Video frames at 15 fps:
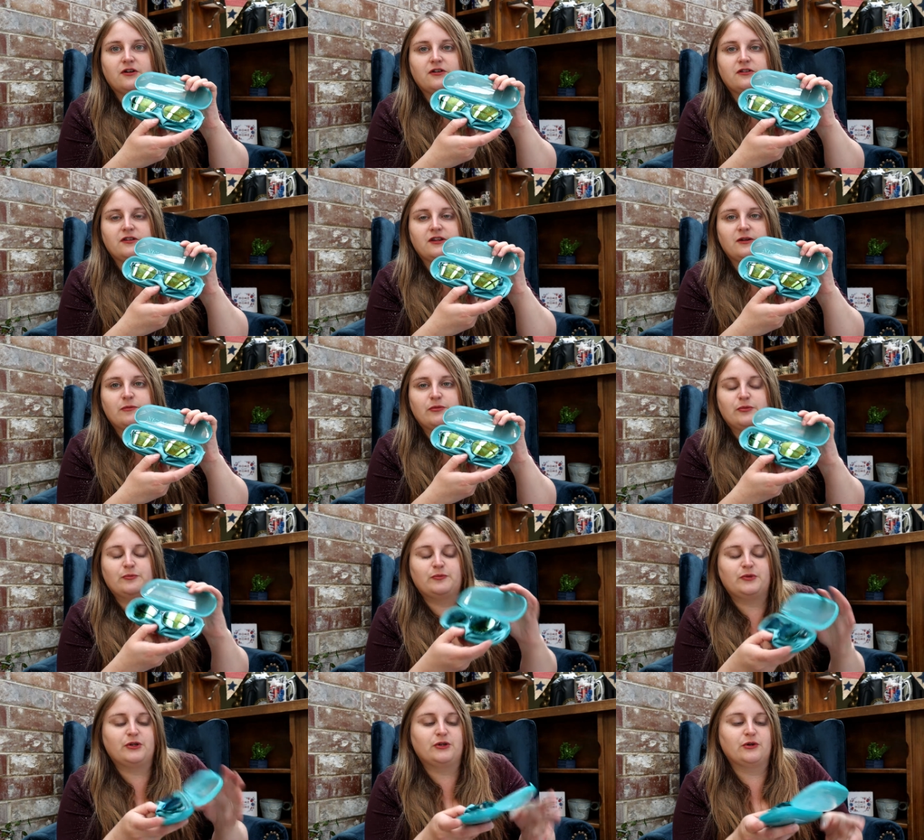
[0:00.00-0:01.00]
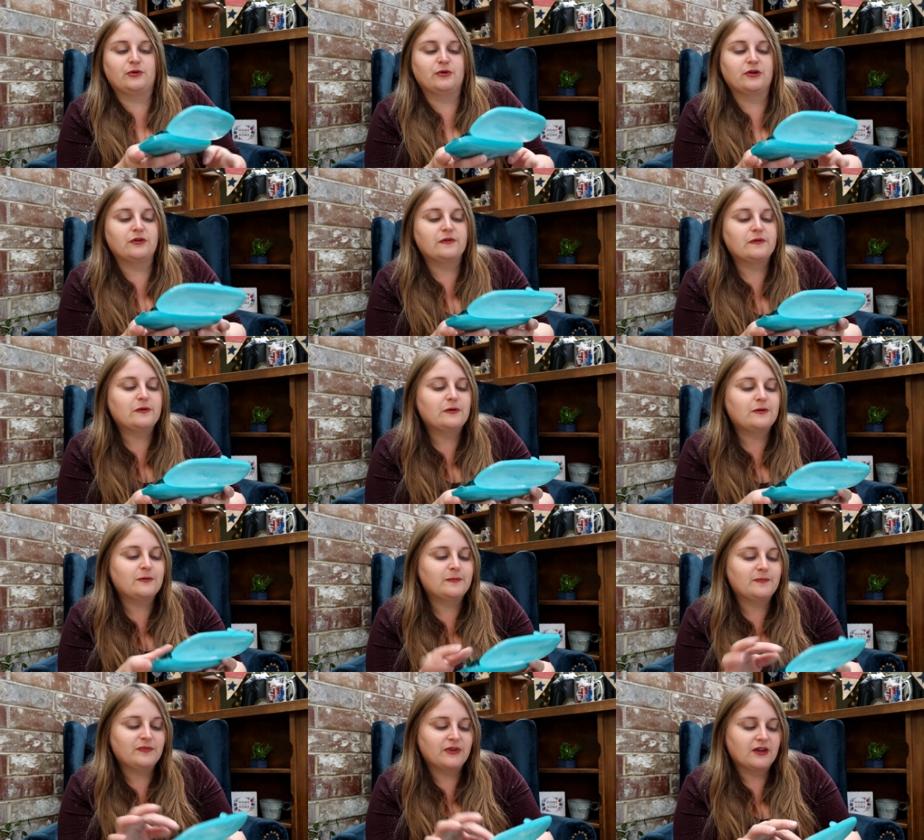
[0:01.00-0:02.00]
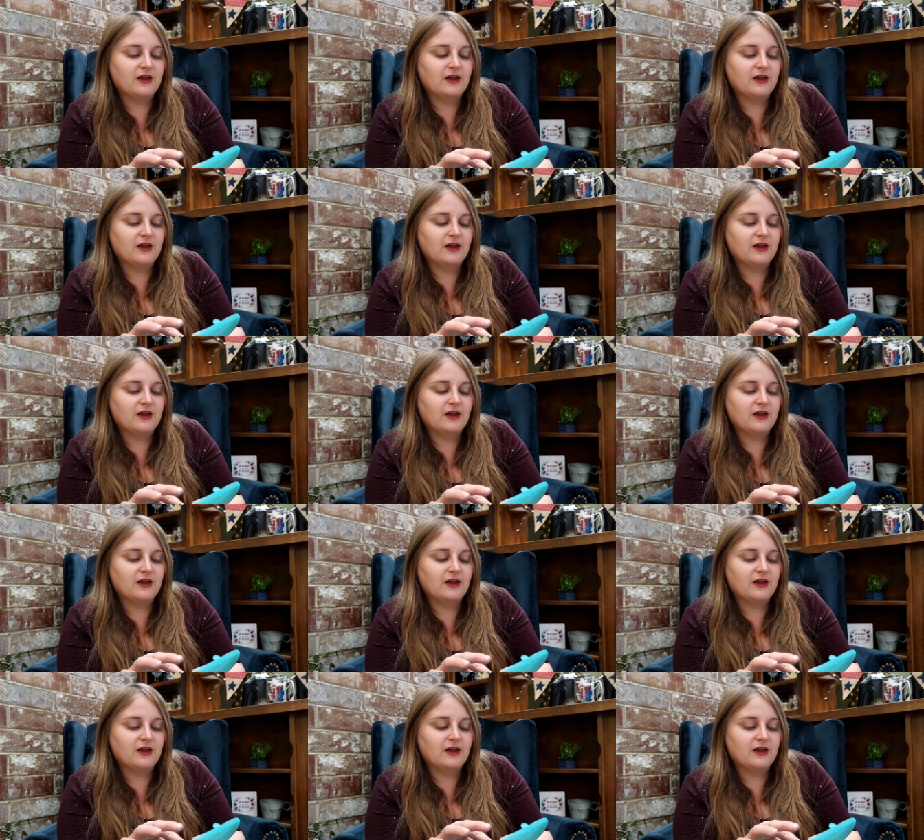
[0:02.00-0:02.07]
aren't they beautiful?